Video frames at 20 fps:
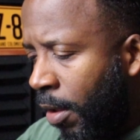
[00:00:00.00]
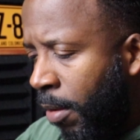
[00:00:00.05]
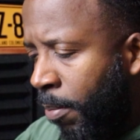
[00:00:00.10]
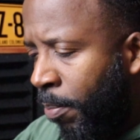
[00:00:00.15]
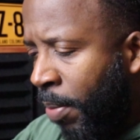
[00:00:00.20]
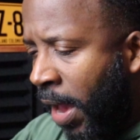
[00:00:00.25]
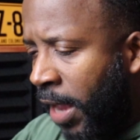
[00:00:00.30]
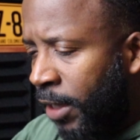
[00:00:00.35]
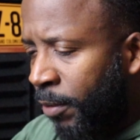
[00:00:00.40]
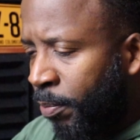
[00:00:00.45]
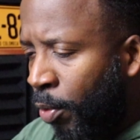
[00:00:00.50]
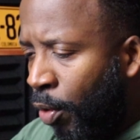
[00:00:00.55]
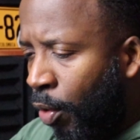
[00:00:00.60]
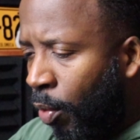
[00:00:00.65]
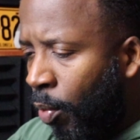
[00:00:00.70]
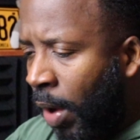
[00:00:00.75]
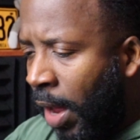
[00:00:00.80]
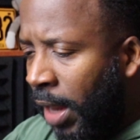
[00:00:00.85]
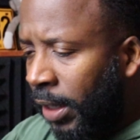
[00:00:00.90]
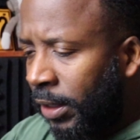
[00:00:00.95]

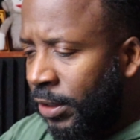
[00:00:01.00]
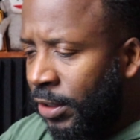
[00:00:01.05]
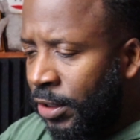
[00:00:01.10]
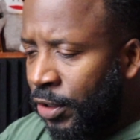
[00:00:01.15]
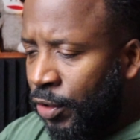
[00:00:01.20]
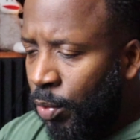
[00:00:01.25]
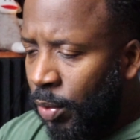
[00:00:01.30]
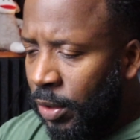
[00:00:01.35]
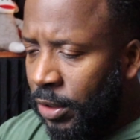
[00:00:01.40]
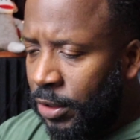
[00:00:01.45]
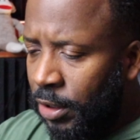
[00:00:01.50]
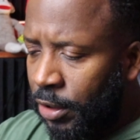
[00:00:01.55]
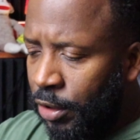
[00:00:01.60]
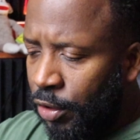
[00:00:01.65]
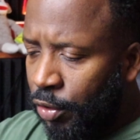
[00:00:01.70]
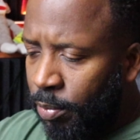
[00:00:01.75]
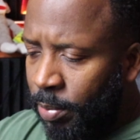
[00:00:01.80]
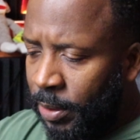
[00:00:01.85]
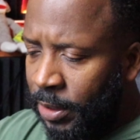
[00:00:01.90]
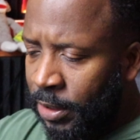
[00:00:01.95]
passport wallets. This one is a
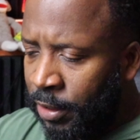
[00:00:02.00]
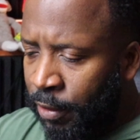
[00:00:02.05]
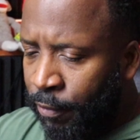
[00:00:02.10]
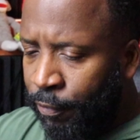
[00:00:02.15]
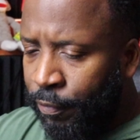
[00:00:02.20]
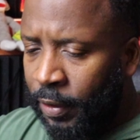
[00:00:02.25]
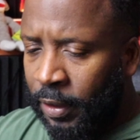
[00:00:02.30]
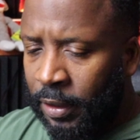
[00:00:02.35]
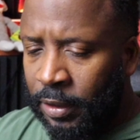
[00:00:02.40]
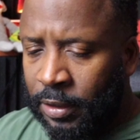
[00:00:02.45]
little bit different.